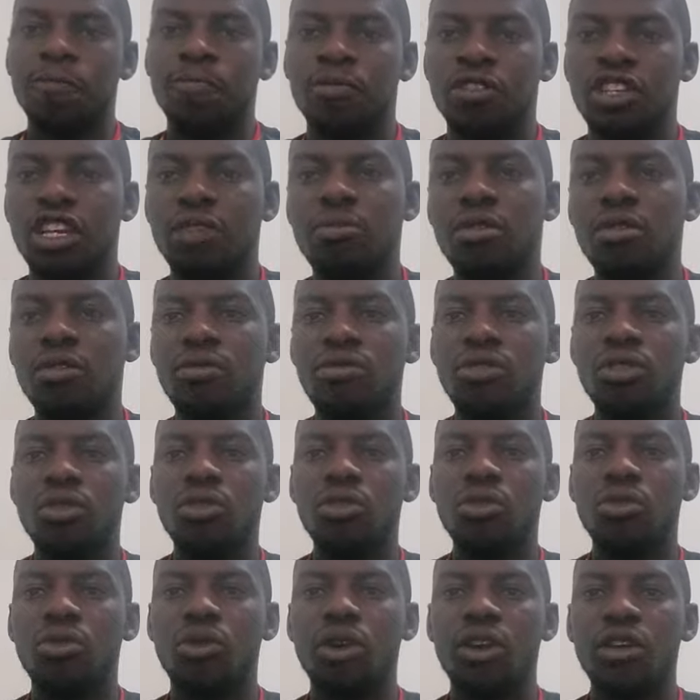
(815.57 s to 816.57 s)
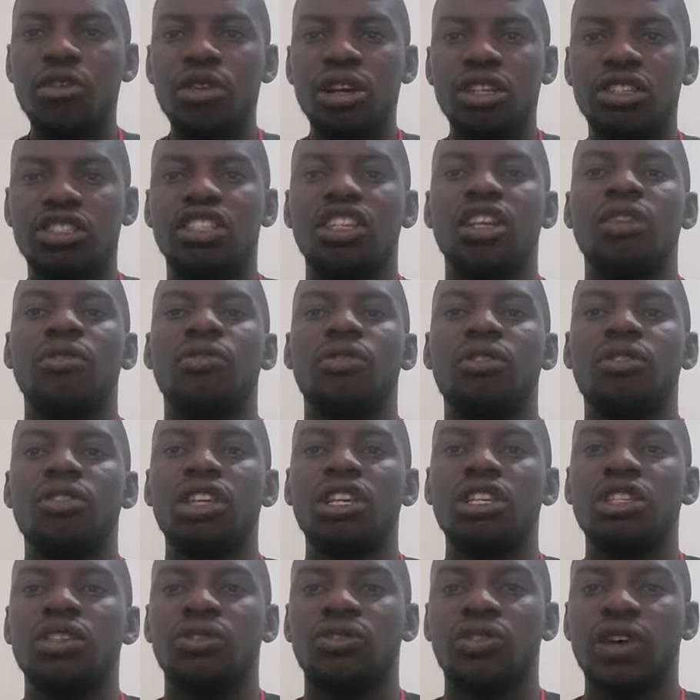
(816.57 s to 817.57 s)
Some of you, when you are seeking for
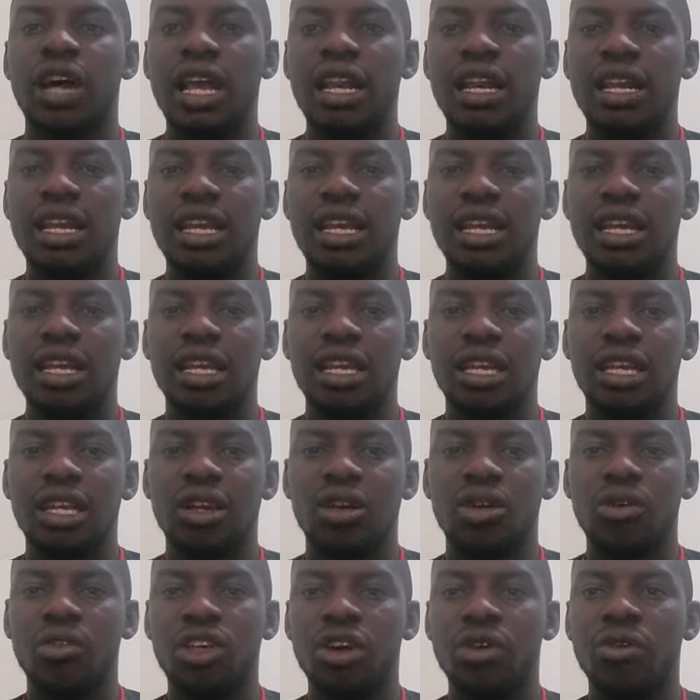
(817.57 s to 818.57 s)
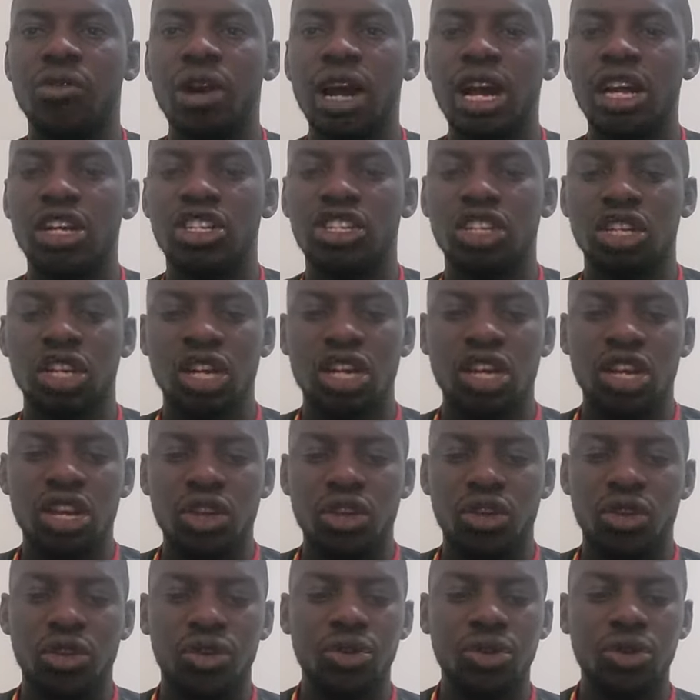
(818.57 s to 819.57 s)
this funding or the grant,
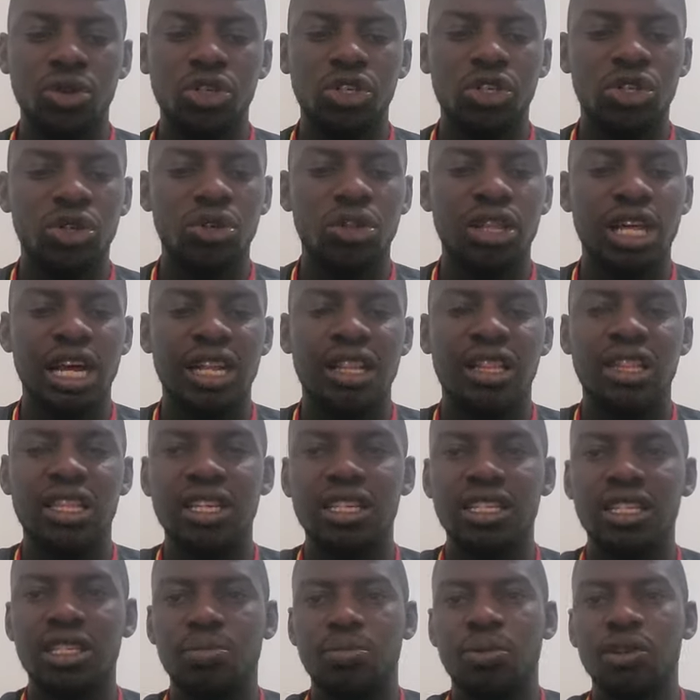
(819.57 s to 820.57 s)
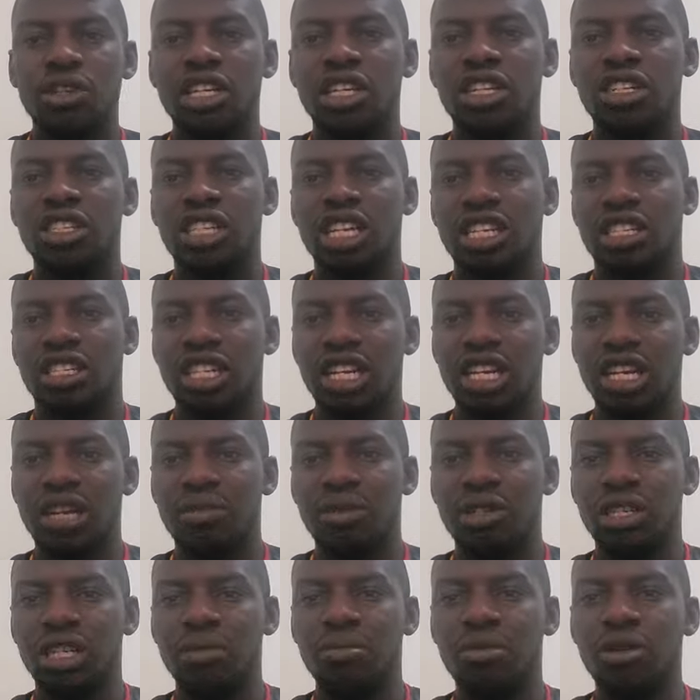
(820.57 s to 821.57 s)
you don't show that this project is
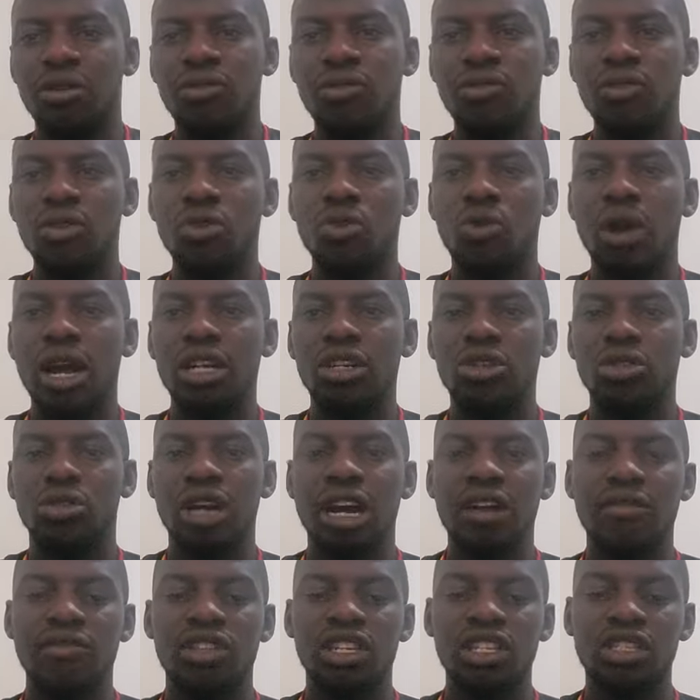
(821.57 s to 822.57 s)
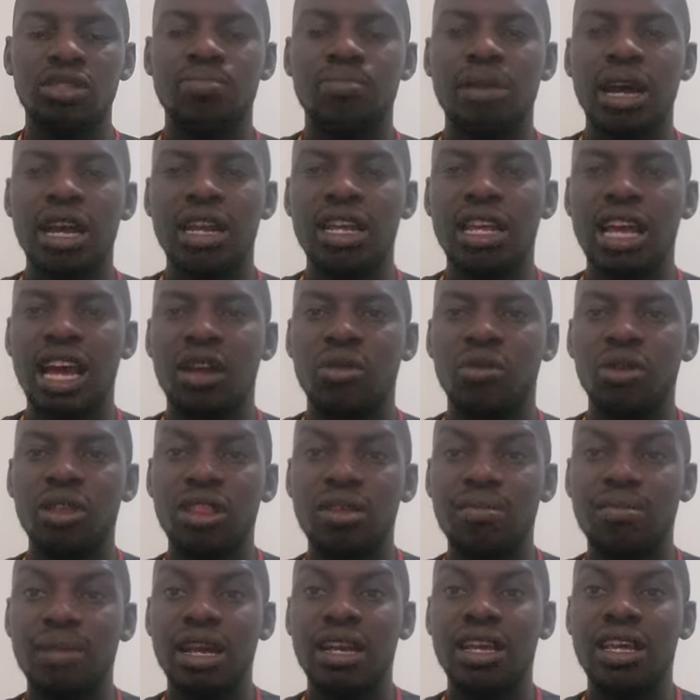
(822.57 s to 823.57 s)
sustainable. Some of you want to have this money, and
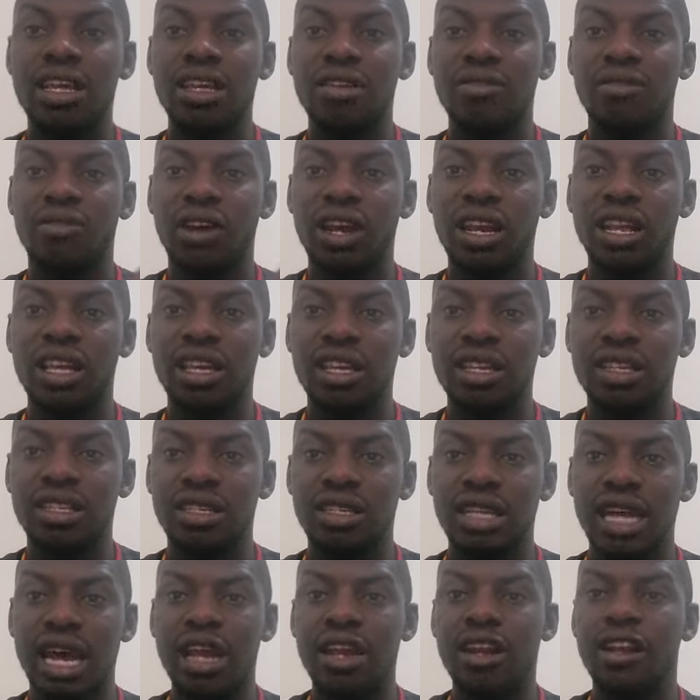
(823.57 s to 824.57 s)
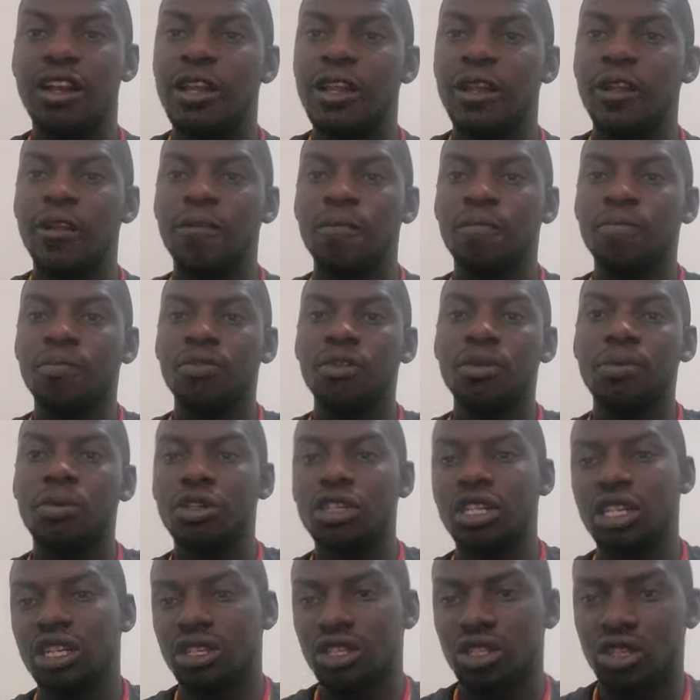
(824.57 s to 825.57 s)
when the funding is done, the
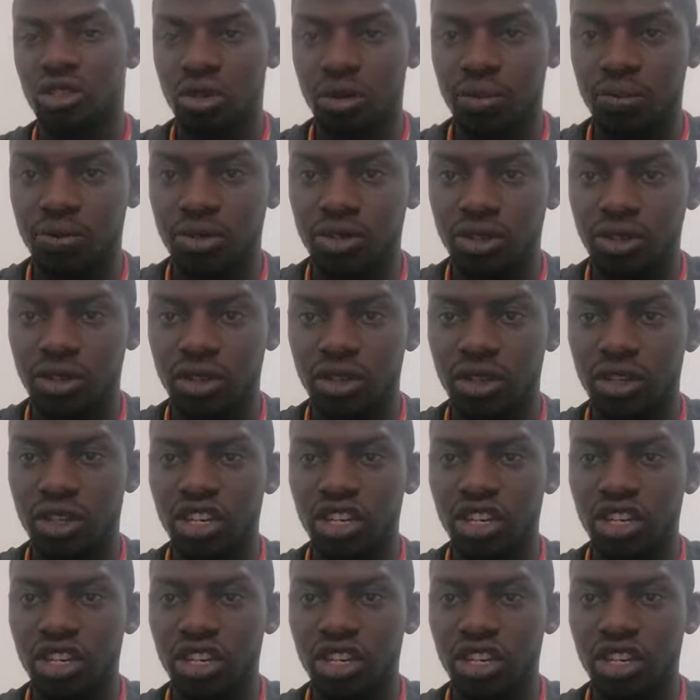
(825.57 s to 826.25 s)
project stops.